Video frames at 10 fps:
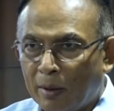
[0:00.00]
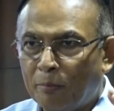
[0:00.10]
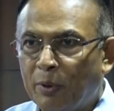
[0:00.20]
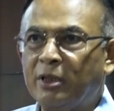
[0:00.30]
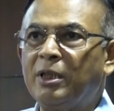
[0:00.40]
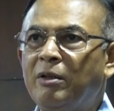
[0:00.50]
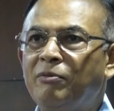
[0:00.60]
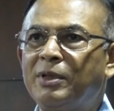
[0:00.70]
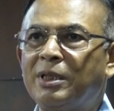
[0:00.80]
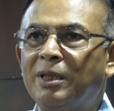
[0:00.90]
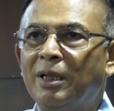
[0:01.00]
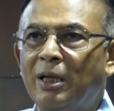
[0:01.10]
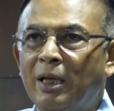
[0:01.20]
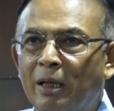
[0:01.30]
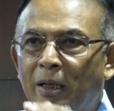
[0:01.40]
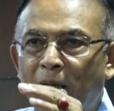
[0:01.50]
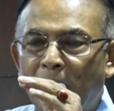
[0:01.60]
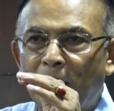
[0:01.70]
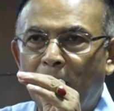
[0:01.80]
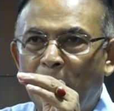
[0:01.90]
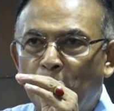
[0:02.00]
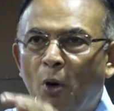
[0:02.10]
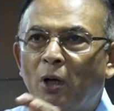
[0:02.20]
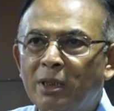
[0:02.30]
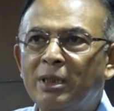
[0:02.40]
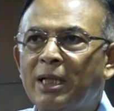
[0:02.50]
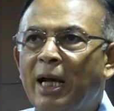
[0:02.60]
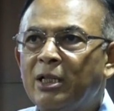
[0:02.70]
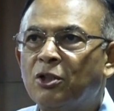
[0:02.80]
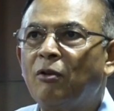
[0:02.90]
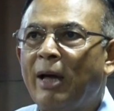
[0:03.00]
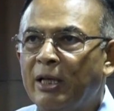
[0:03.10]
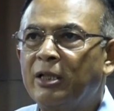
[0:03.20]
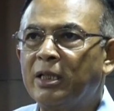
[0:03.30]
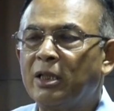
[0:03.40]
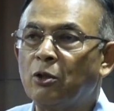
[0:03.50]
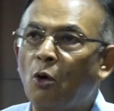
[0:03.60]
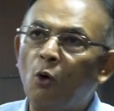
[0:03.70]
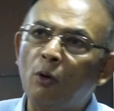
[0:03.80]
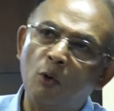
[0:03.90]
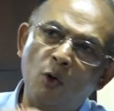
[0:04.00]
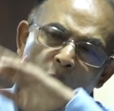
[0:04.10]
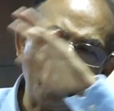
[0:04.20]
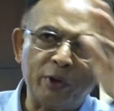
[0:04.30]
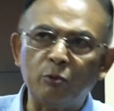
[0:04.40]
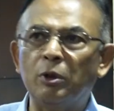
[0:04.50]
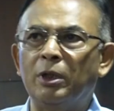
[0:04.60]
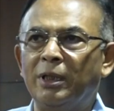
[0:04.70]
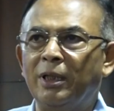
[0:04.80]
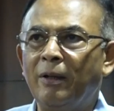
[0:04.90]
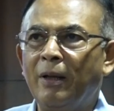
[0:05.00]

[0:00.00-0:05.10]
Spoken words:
preserves important sites of heritages all over the world,